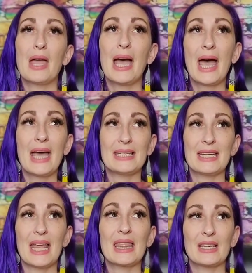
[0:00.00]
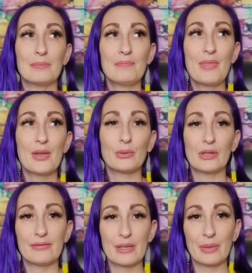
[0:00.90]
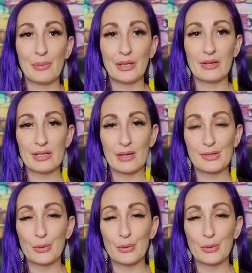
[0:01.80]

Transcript: had them. They were left at my parents' house,